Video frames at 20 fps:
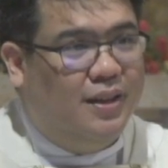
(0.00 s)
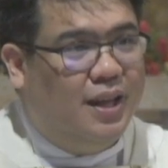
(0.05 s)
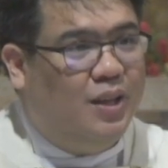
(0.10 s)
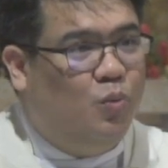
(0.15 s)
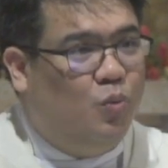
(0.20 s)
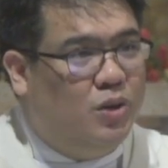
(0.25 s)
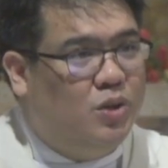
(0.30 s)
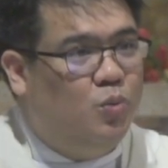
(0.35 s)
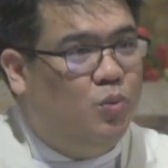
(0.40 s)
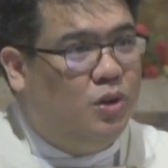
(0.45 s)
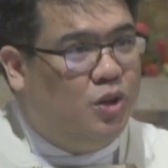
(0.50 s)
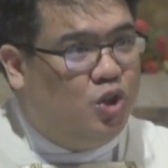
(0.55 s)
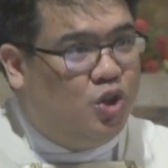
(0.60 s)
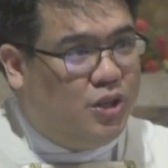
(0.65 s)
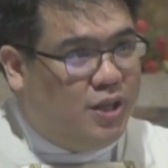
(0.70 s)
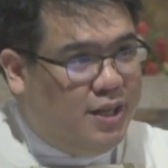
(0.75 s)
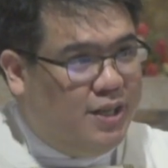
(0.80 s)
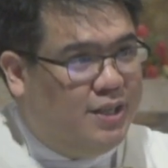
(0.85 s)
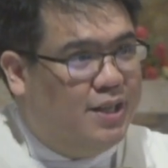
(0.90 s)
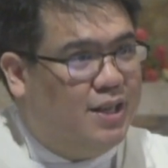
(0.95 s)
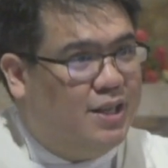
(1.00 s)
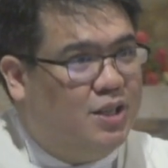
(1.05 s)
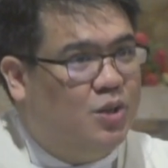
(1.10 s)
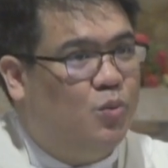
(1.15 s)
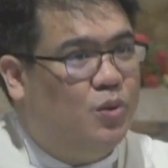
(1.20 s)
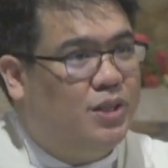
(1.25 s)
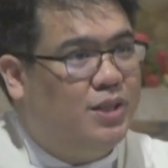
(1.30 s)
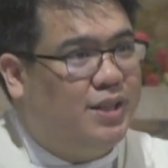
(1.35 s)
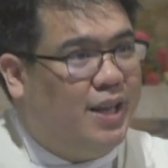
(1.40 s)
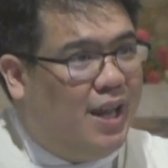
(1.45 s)
That was what Jesus
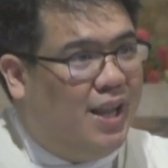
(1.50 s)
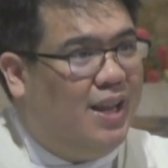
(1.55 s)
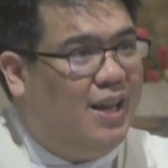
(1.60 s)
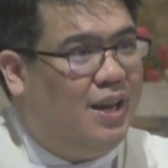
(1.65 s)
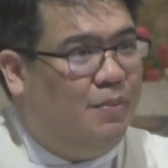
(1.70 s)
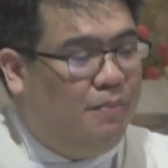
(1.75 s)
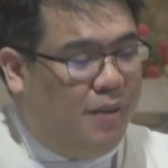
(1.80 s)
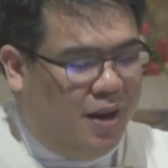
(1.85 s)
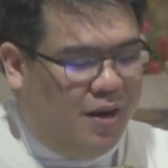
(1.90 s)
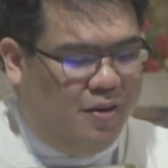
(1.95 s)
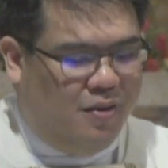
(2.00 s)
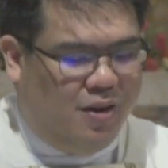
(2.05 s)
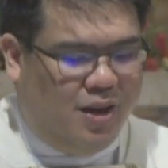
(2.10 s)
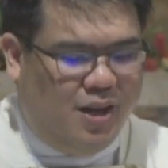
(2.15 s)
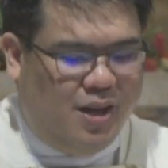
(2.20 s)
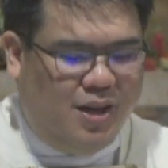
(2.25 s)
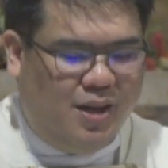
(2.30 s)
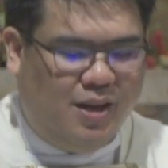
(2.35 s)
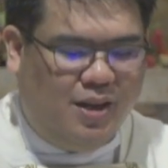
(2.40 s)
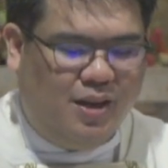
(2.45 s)
was telling Mary.